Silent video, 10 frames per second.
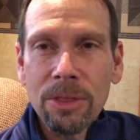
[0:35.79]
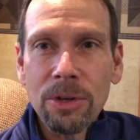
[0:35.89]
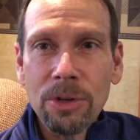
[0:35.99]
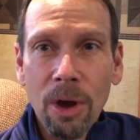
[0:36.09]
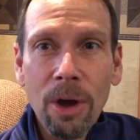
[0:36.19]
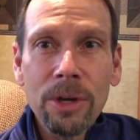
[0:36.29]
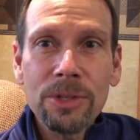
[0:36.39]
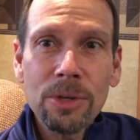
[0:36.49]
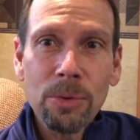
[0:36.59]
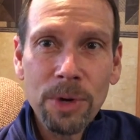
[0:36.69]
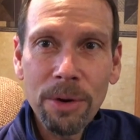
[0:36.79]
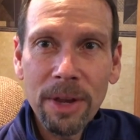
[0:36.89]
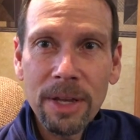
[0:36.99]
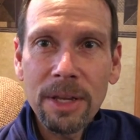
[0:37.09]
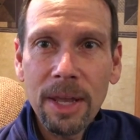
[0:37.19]
The dog's rear
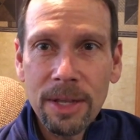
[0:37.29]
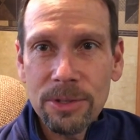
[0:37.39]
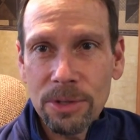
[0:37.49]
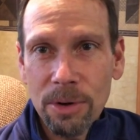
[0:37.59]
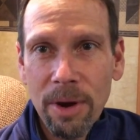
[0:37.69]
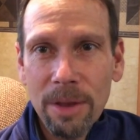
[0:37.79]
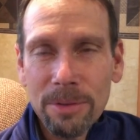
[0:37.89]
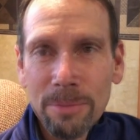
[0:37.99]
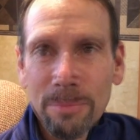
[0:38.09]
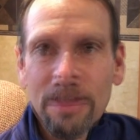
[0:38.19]
end hits the ground.